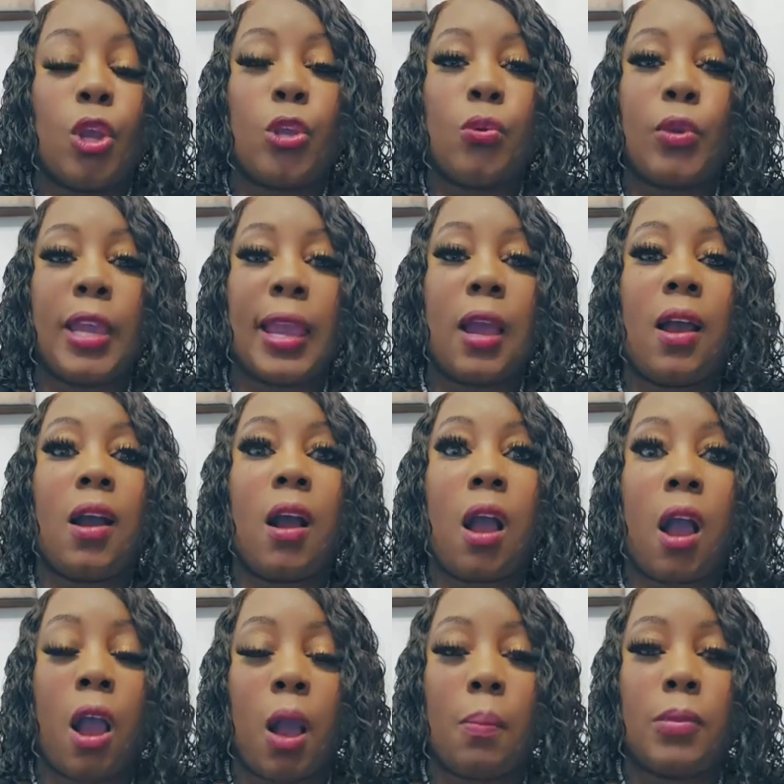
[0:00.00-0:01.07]
You get
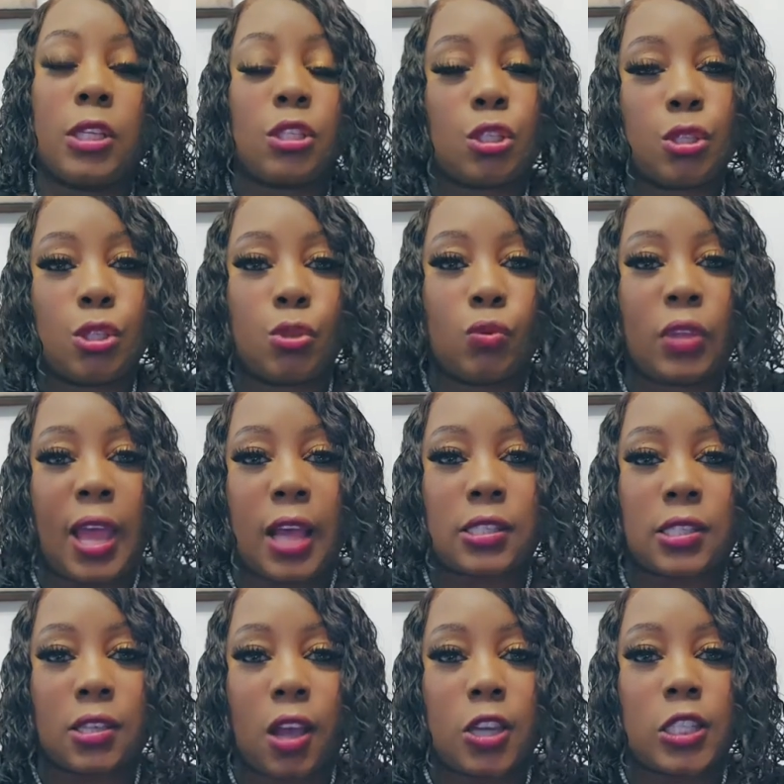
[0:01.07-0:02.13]
up to
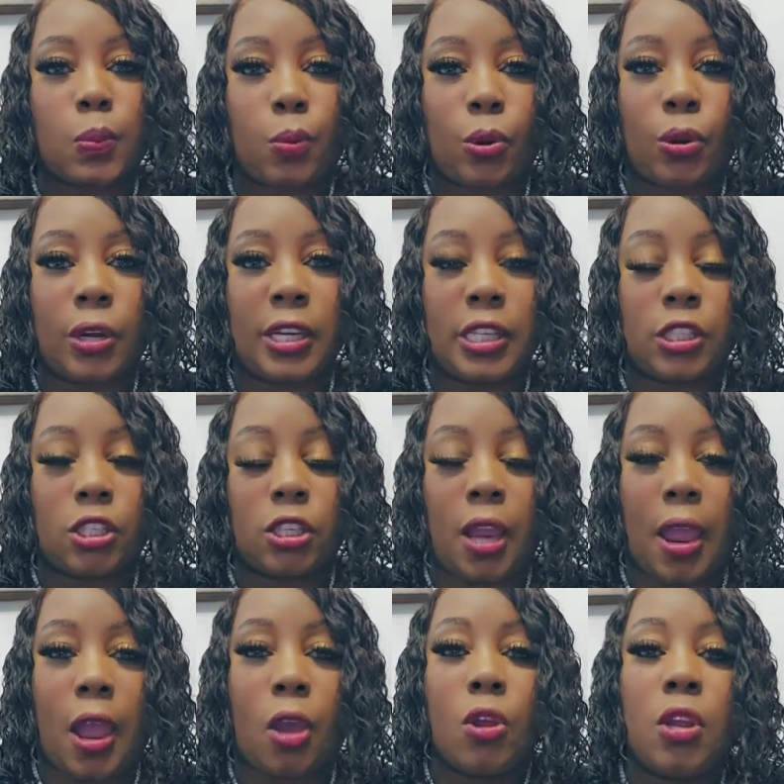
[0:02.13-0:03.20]
$2,000 per each
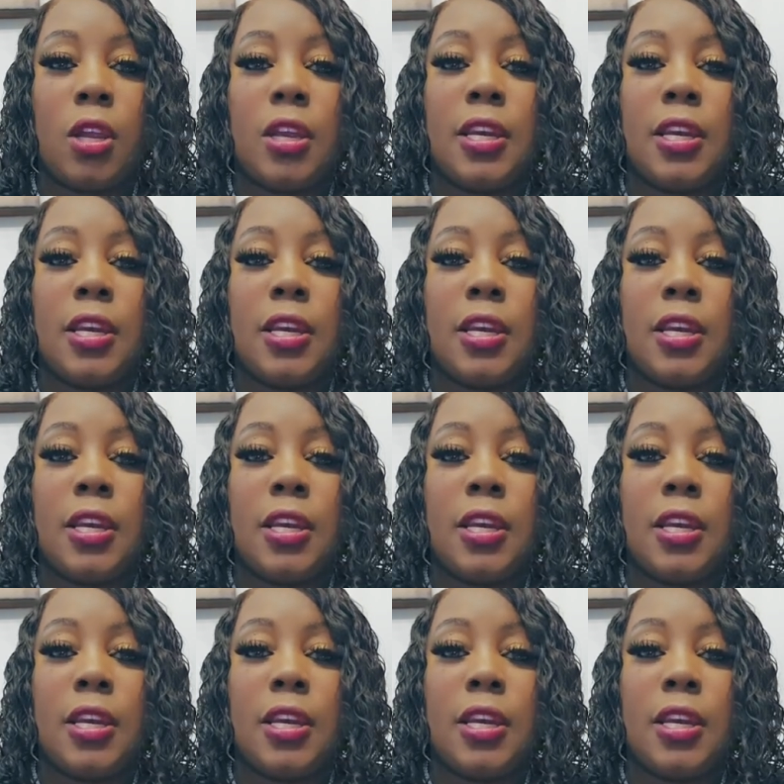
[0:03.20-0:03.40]
child.